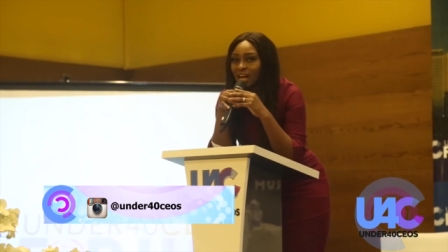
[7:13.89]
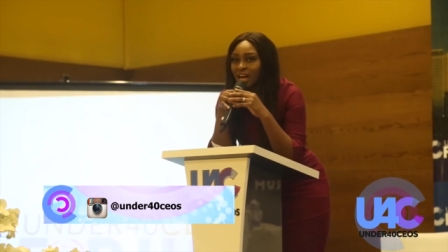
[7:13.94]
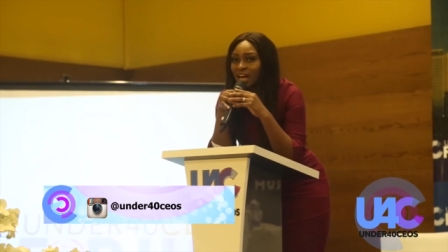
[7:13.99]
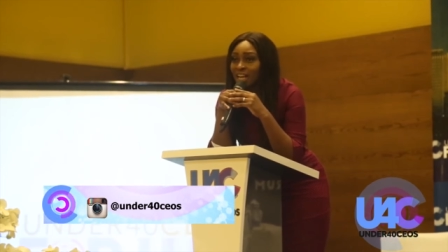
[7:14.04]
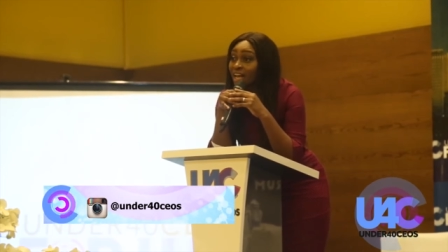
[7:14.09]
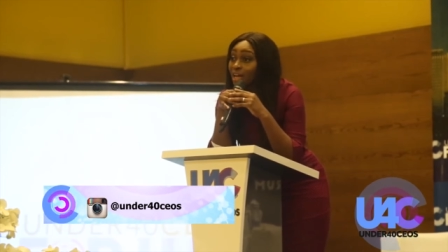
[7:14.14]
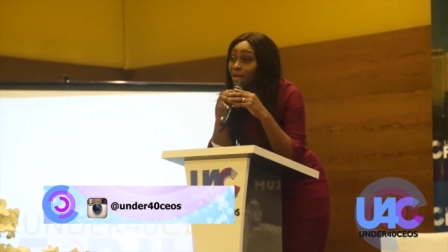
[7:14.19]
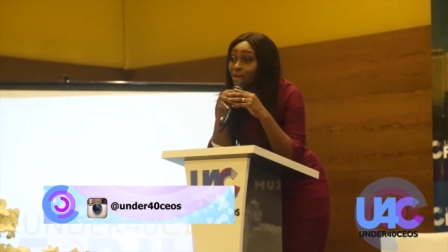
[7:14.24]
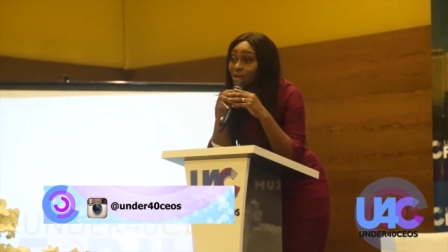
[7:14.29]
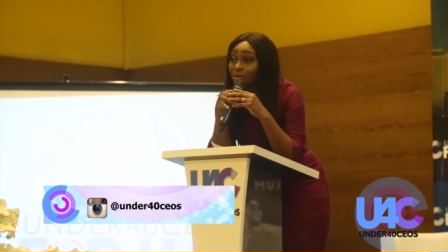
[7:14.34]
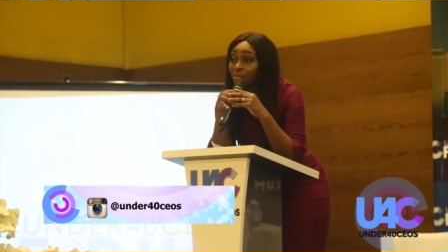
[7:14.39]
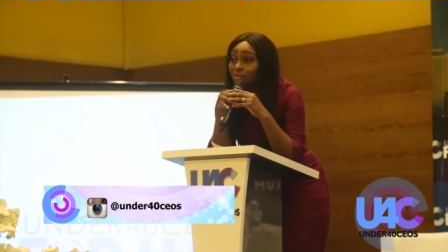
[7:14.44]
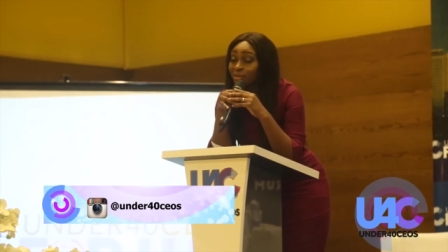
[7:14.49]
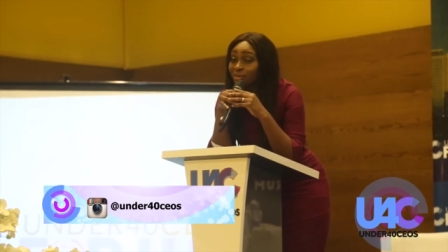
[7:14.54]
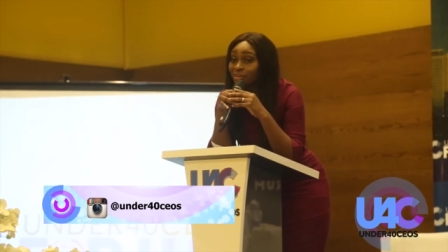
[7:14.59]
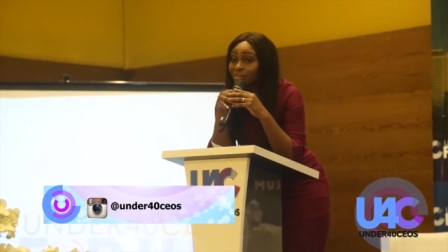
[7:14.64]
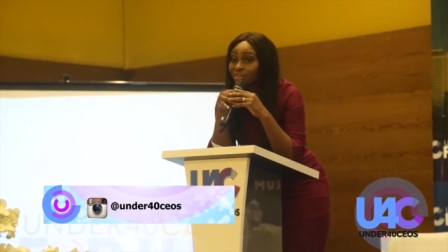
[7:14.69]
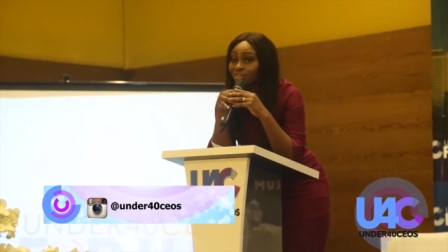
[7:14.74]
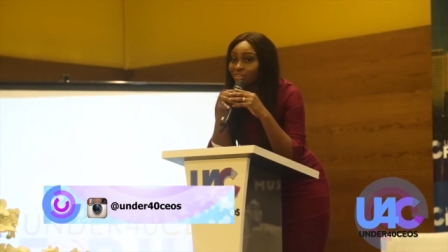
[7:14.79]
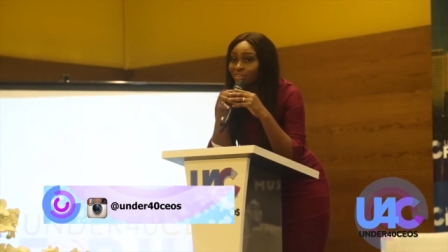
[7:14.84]
I like
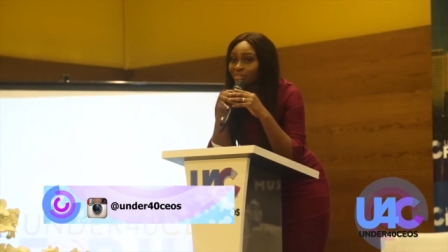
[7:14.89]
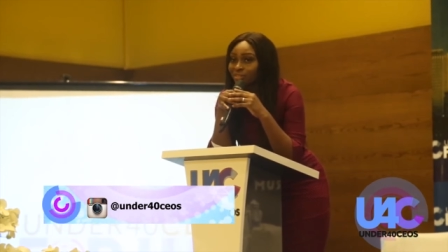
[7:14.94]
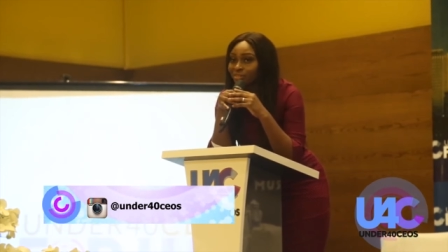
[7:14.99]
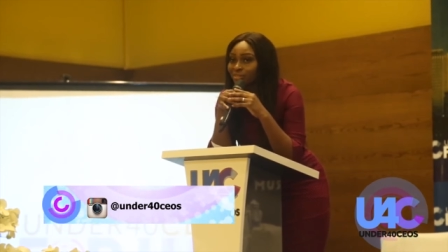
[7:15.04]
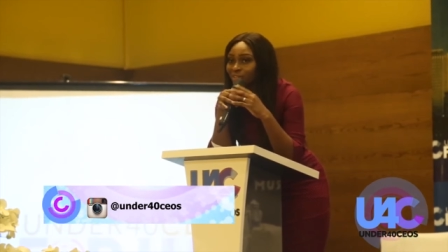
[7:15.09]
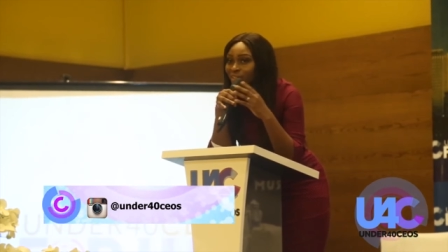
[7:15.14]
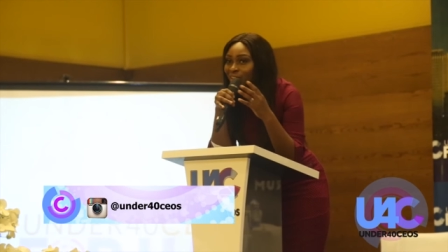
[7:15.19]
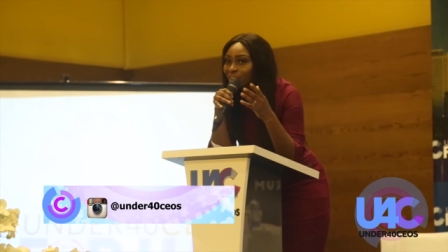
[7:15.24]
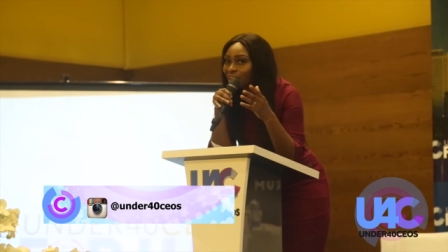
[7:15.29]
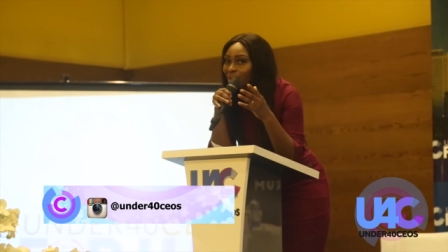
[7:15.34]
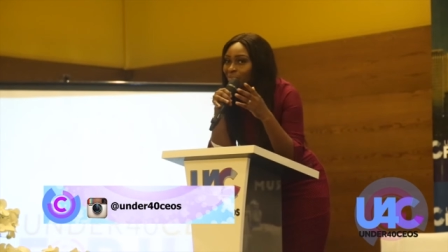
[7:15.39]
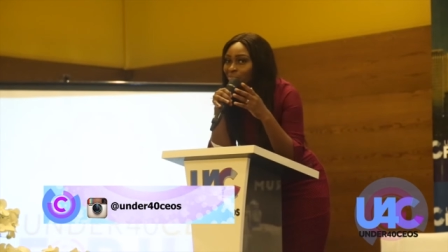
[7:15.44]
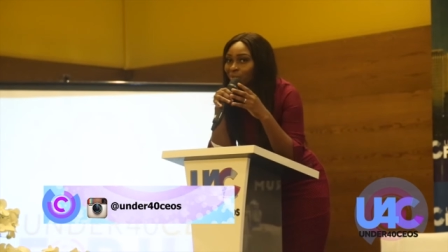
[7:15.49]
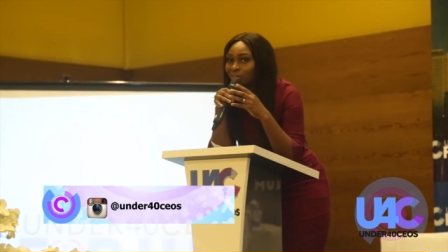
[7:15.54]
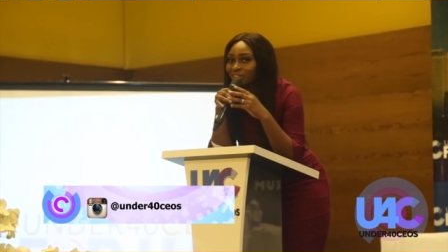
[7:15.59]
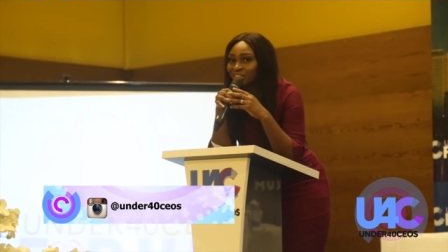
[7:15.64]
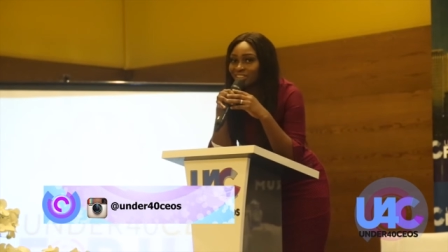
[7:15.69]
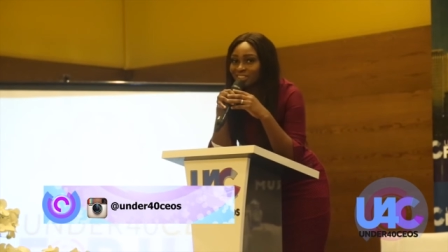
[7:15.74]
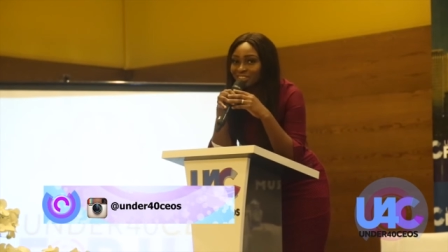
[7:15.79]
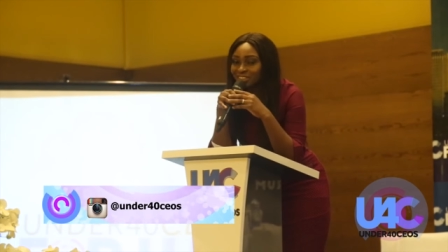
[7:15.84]
looking at
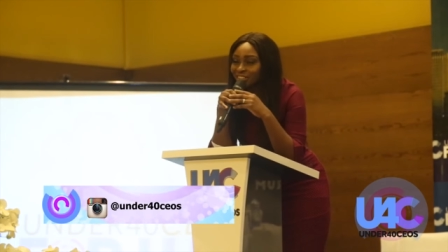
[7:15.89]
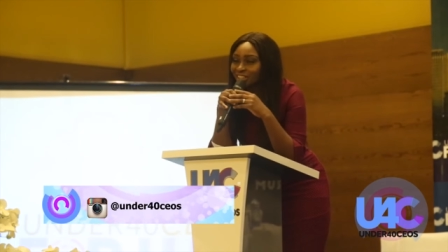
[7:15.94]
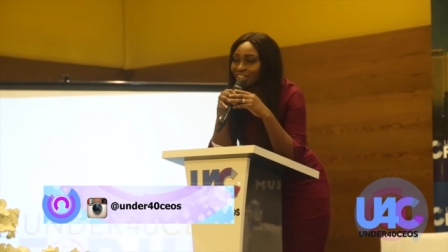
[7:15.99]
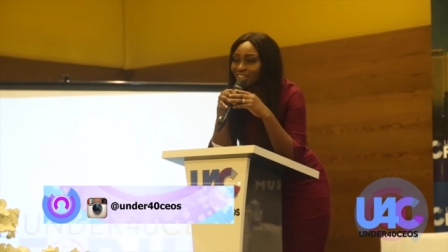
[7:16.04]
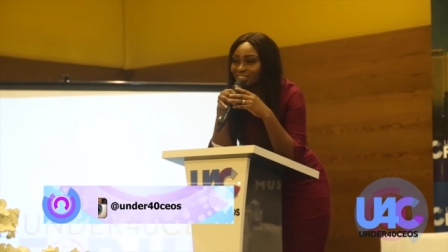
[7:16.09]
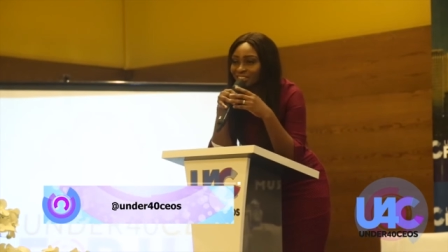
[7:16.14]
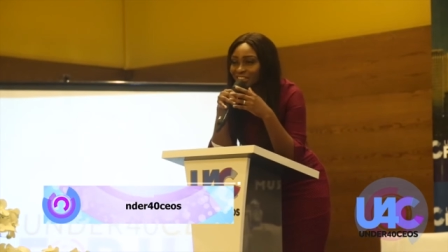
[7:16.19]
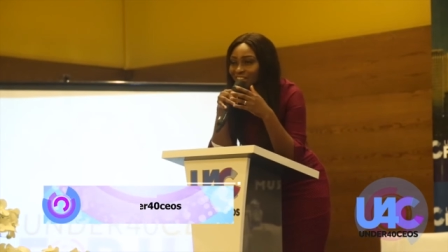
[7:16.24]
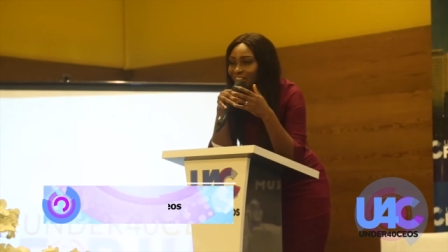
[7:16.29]
politicians.